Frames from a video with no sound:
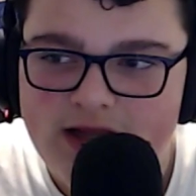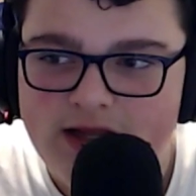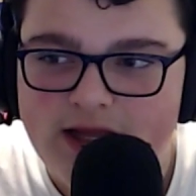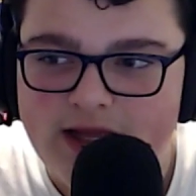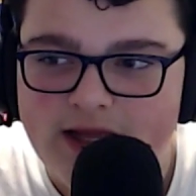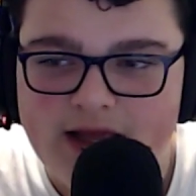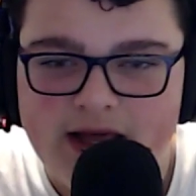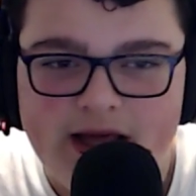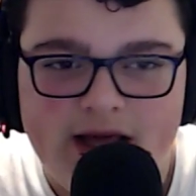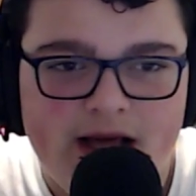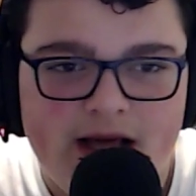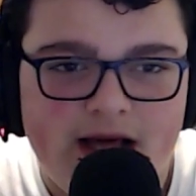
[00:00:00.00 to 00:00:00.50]

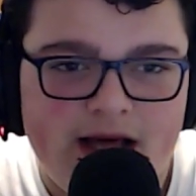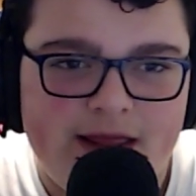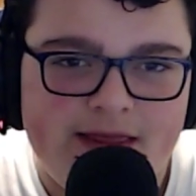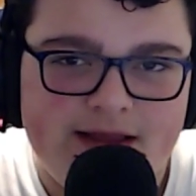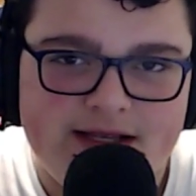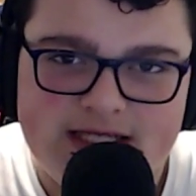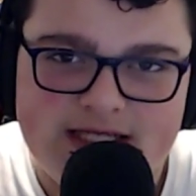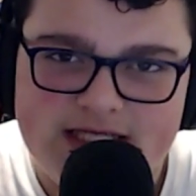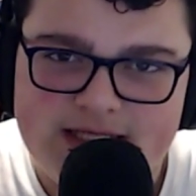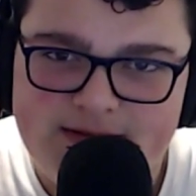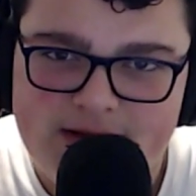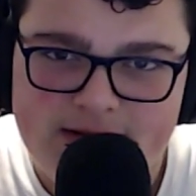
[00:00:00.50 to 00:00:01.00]
like
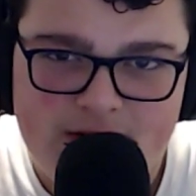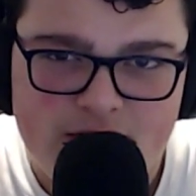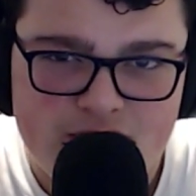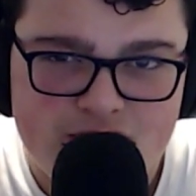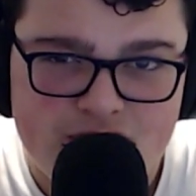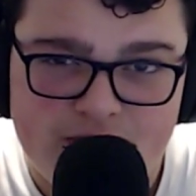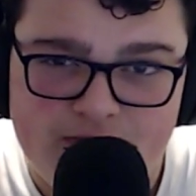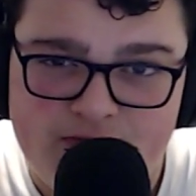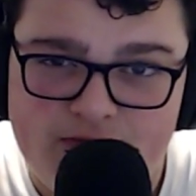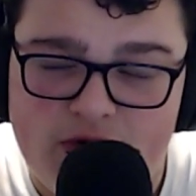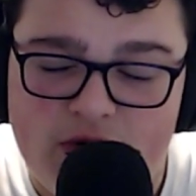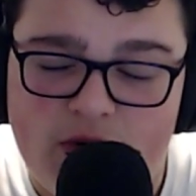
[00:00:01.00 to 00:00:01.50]
this has been my
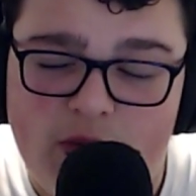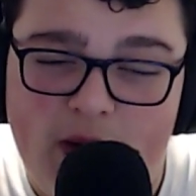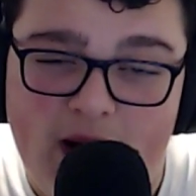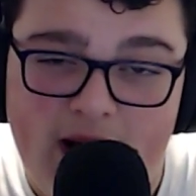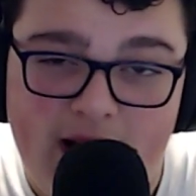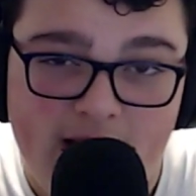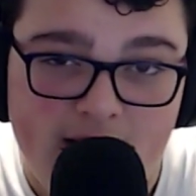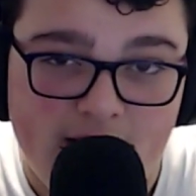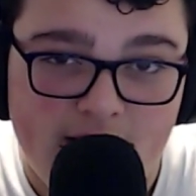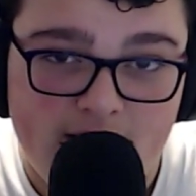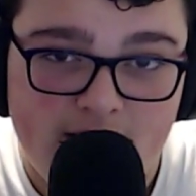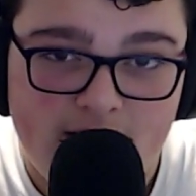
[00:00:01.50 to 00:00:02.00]
dream for a
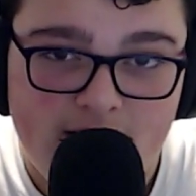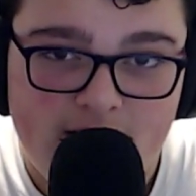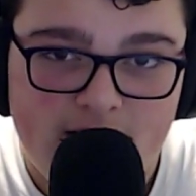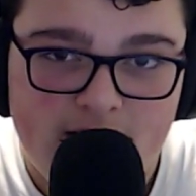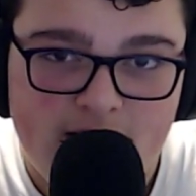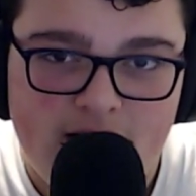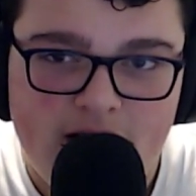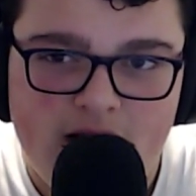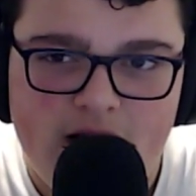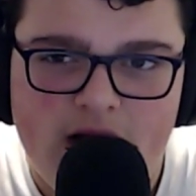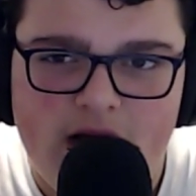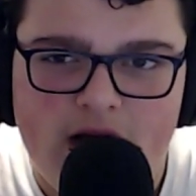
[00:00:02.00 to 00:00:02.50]
while.
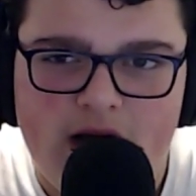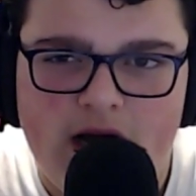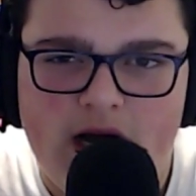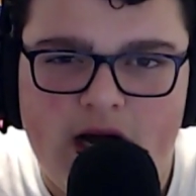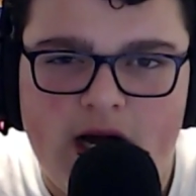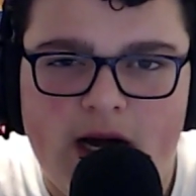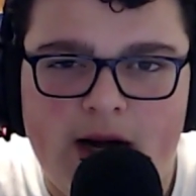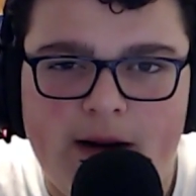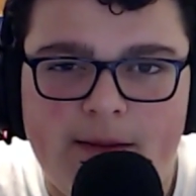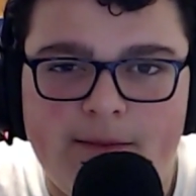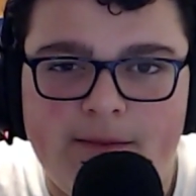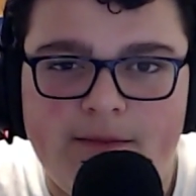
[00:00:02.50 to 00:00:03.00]

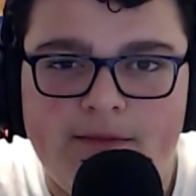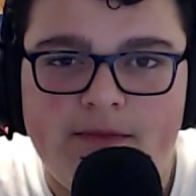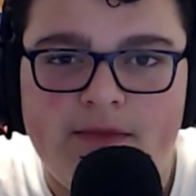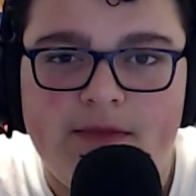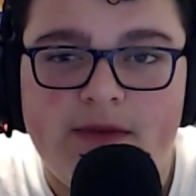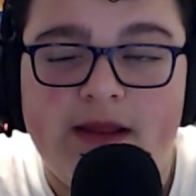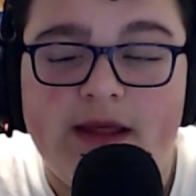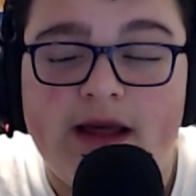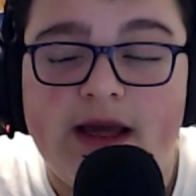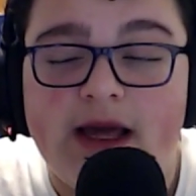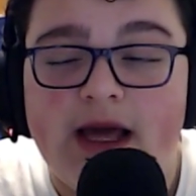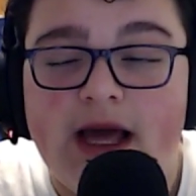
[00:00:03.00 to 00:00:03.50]
Um,
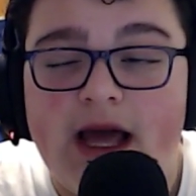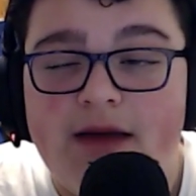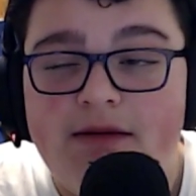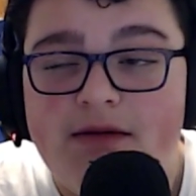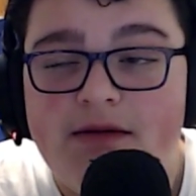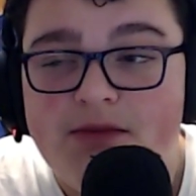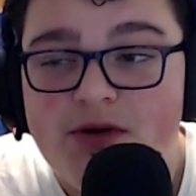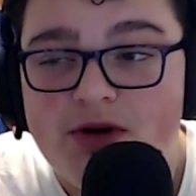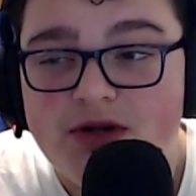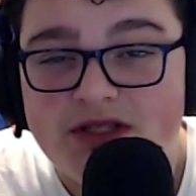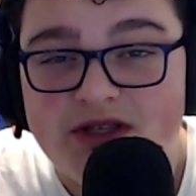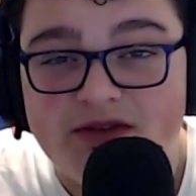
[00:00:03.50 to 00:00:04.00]
like I've
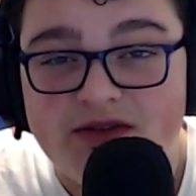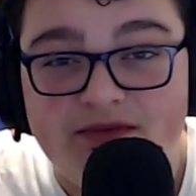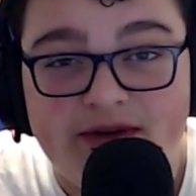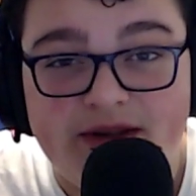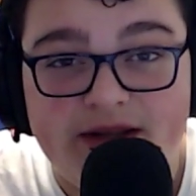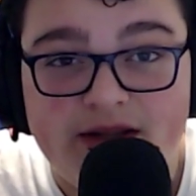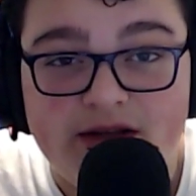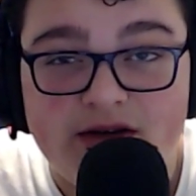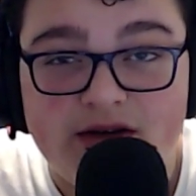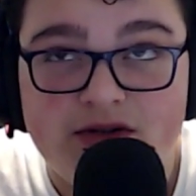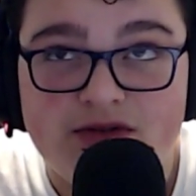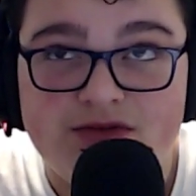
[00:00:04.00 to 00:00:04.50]
been posting
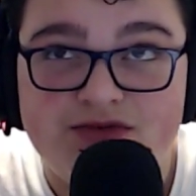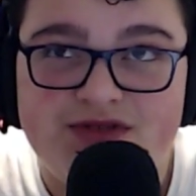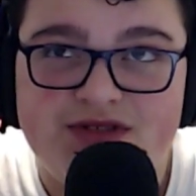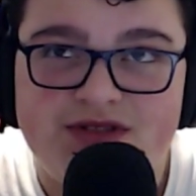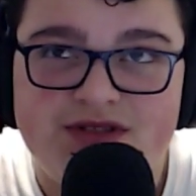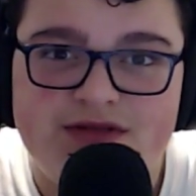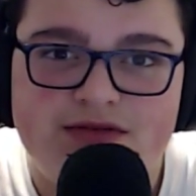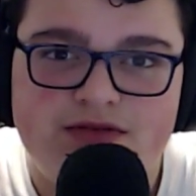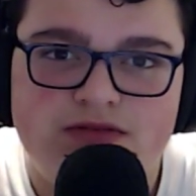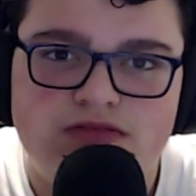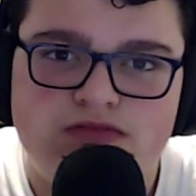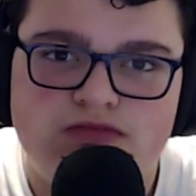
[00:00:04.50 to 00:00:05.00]
videos
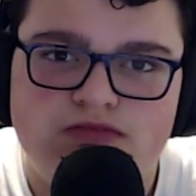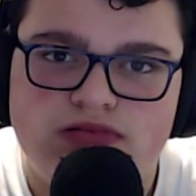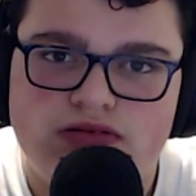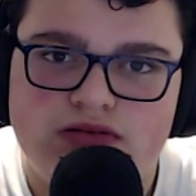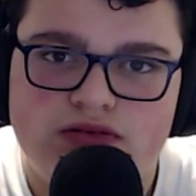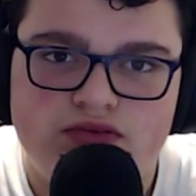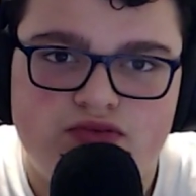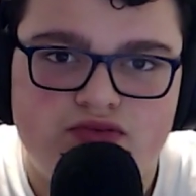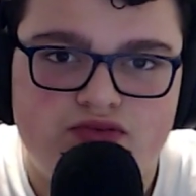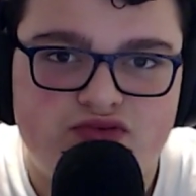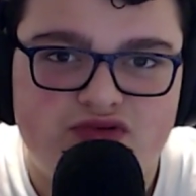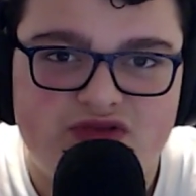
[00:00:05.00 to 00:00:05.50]

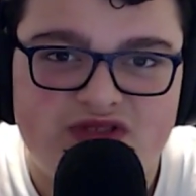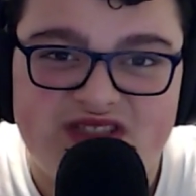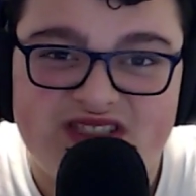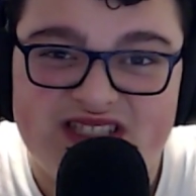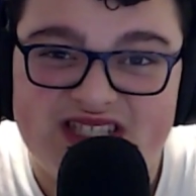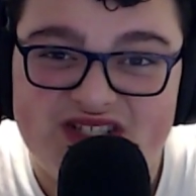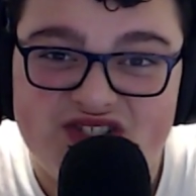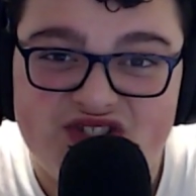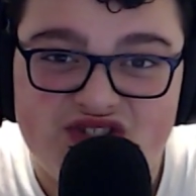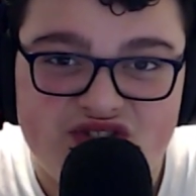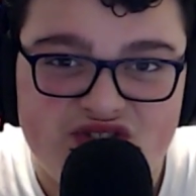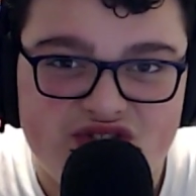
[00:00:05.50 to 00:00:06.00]

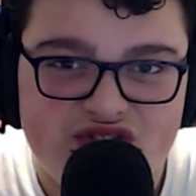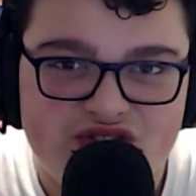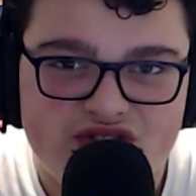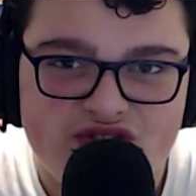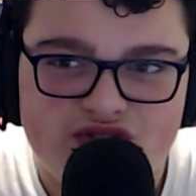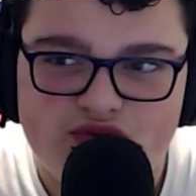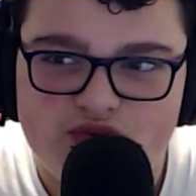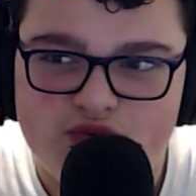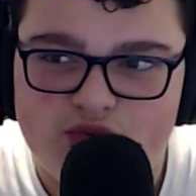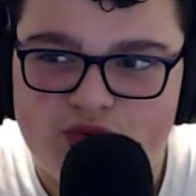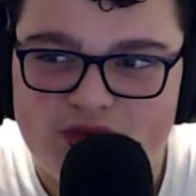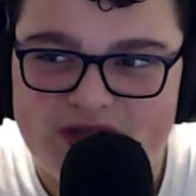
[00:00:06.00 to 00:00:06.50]

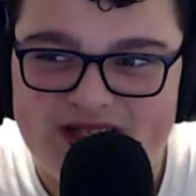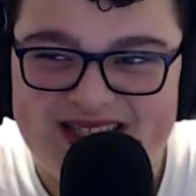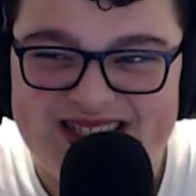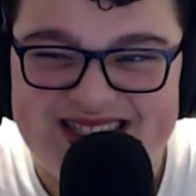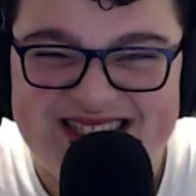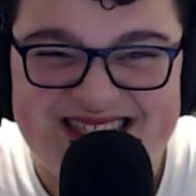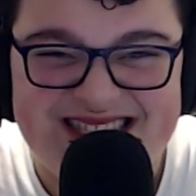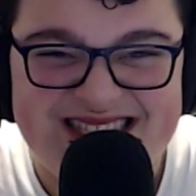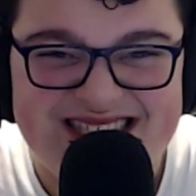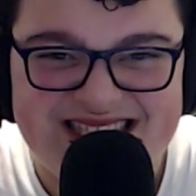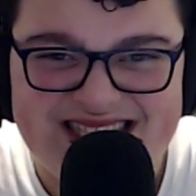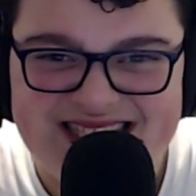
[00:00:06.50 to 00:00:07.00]
since
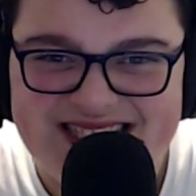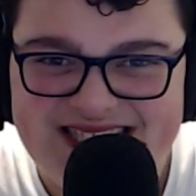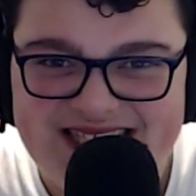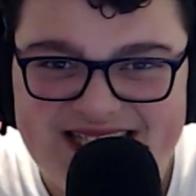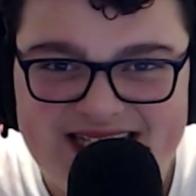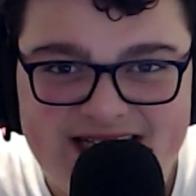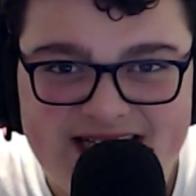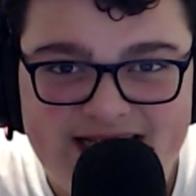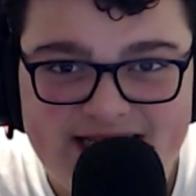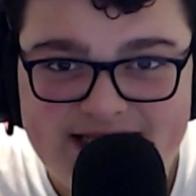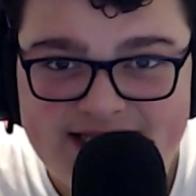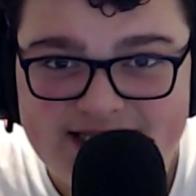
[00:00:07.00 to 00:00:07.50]

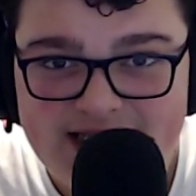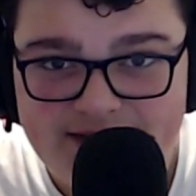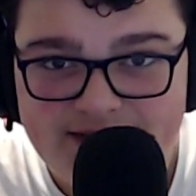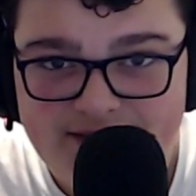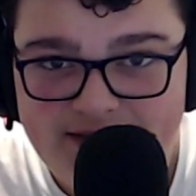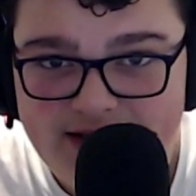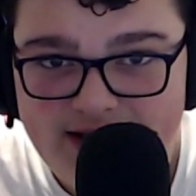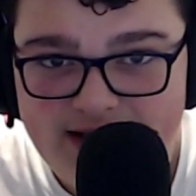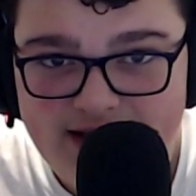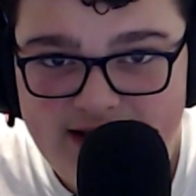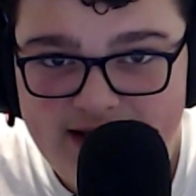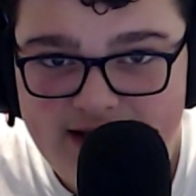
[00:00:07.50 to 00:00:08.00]
2016,
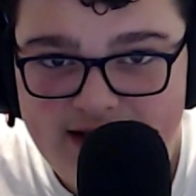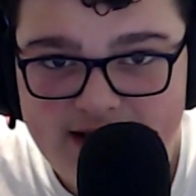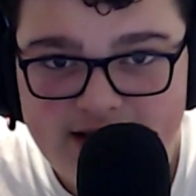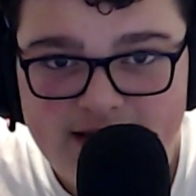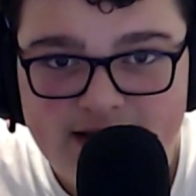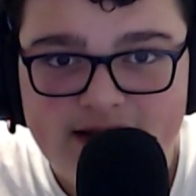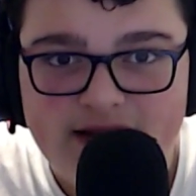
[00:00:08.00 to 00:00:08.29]
17,